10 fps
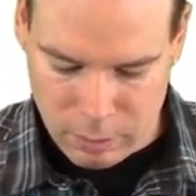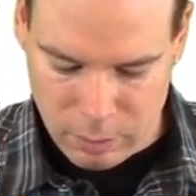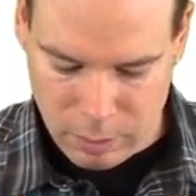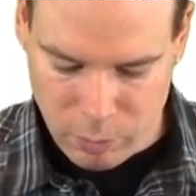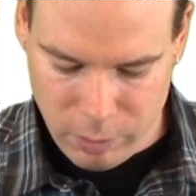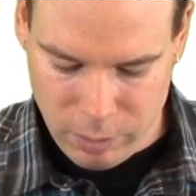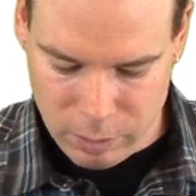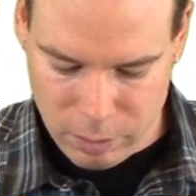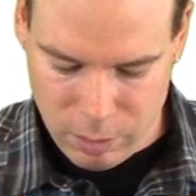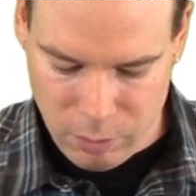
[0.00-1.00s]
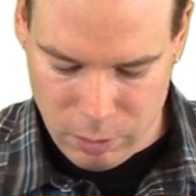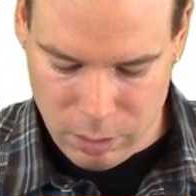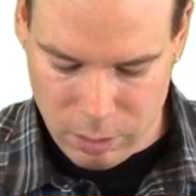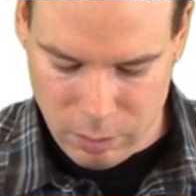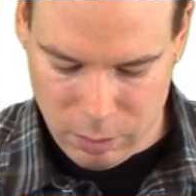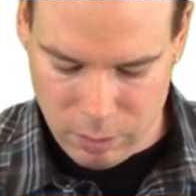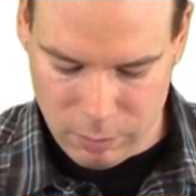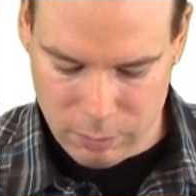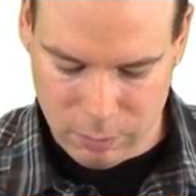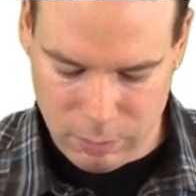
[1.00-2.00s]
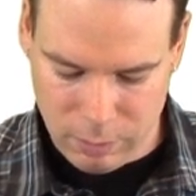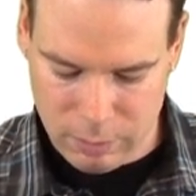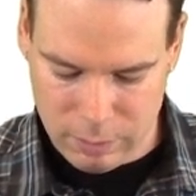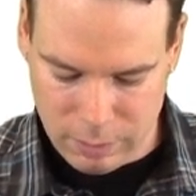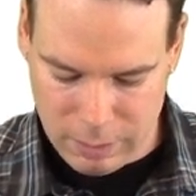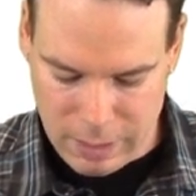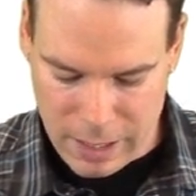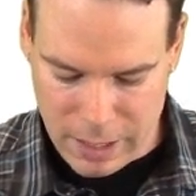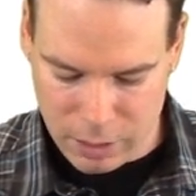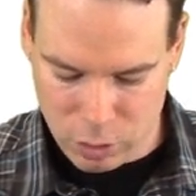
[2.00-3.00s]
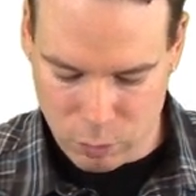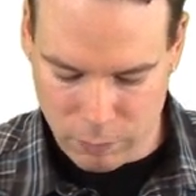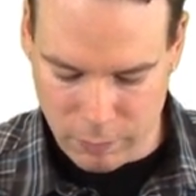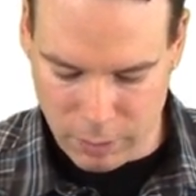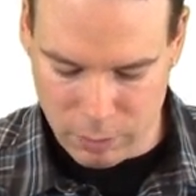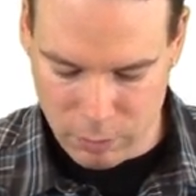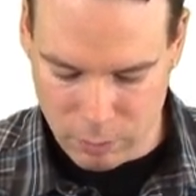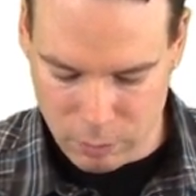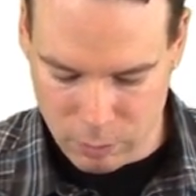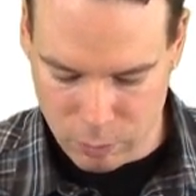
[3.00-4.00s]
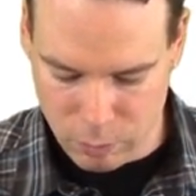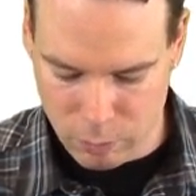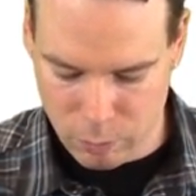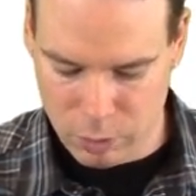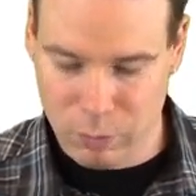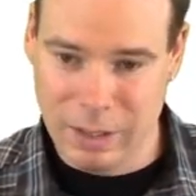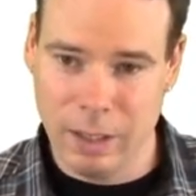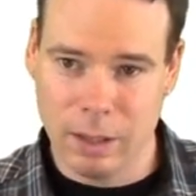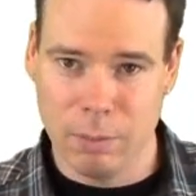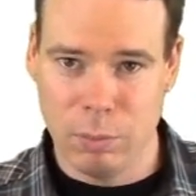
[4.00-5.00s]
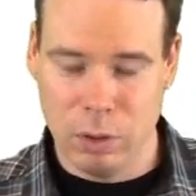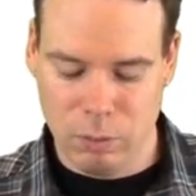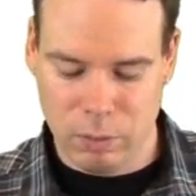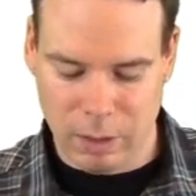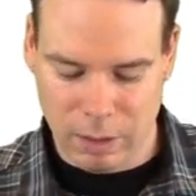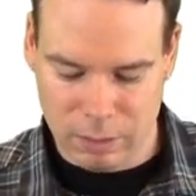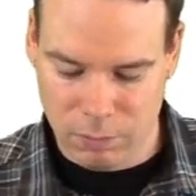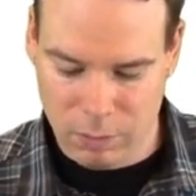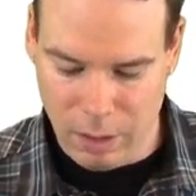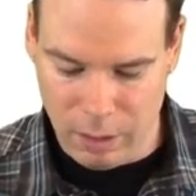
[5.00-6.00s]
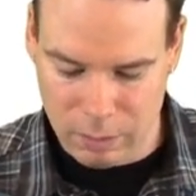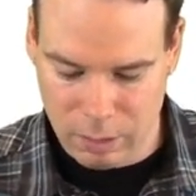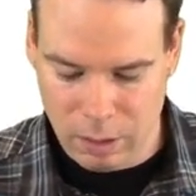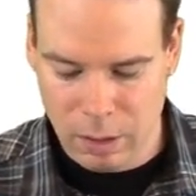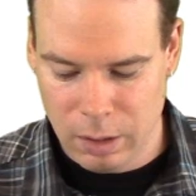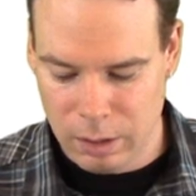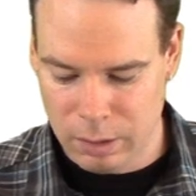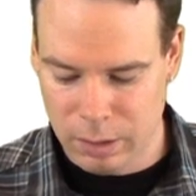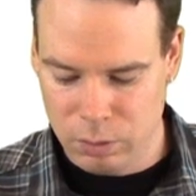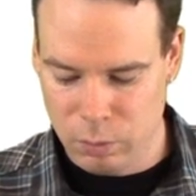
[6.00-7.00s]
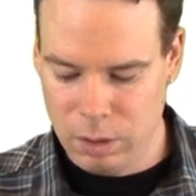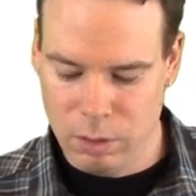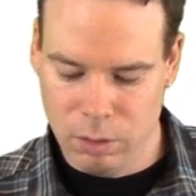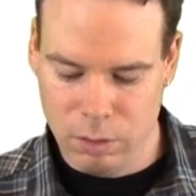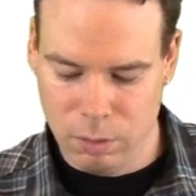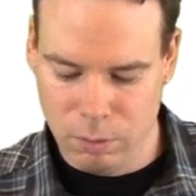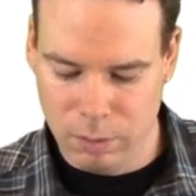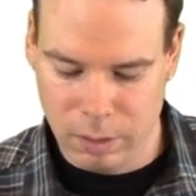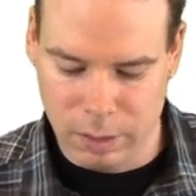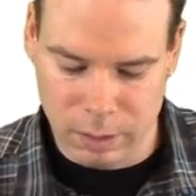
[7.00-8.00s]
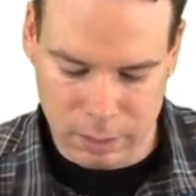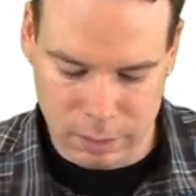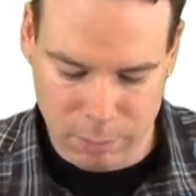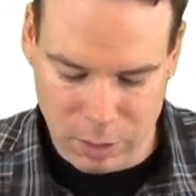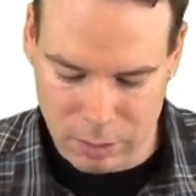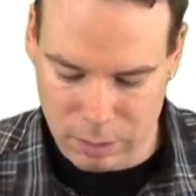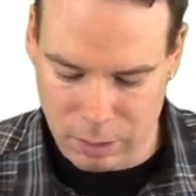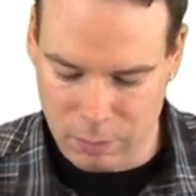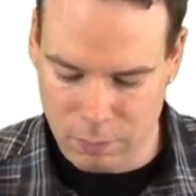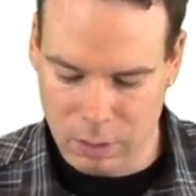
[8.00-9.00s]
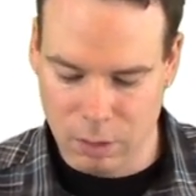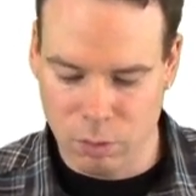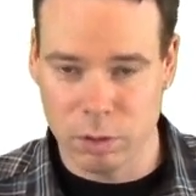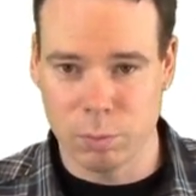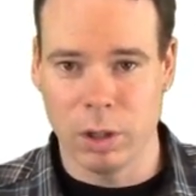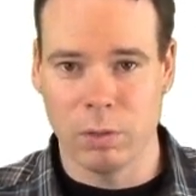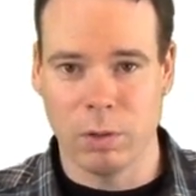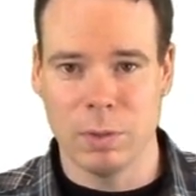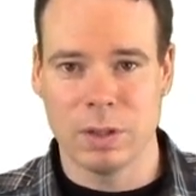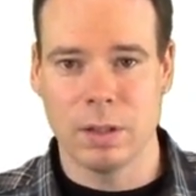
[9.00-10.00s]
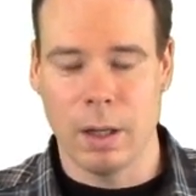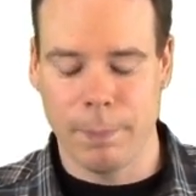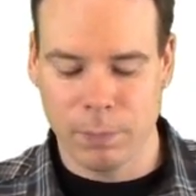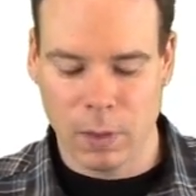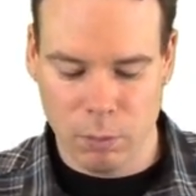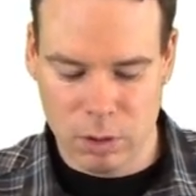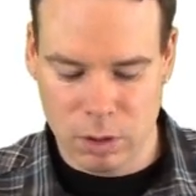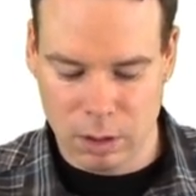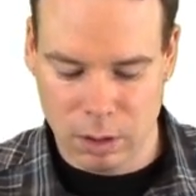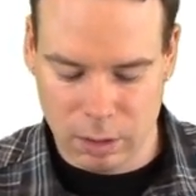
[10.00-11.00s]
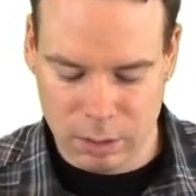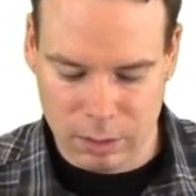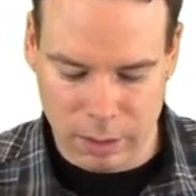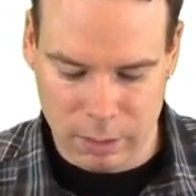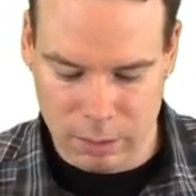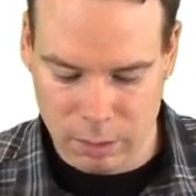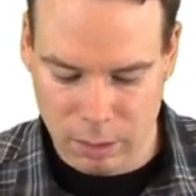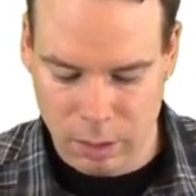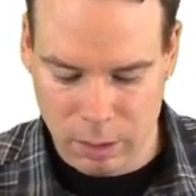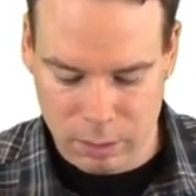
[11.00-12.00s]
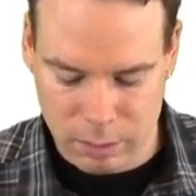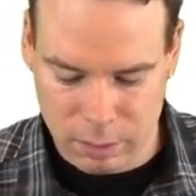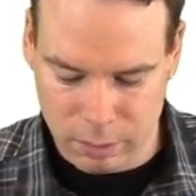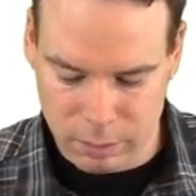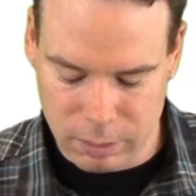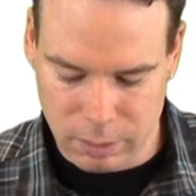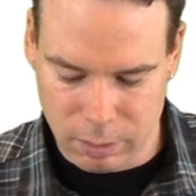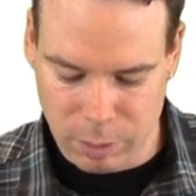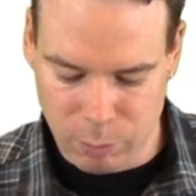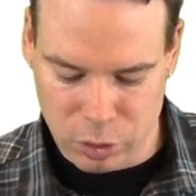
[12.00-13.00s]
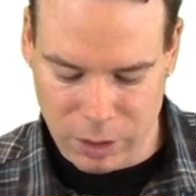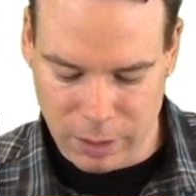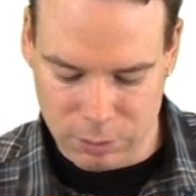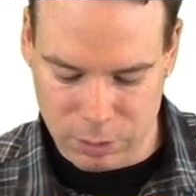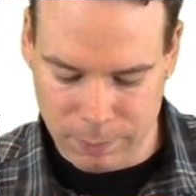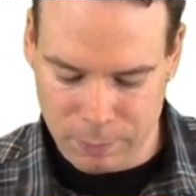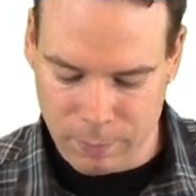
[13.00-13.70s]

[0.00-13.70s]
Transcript: Now, one thing to note here is that the actual value, which we can't compute as of yet unless we do a limit of the corresponding Riemann sum, which in this case it still is a little bit more challenging.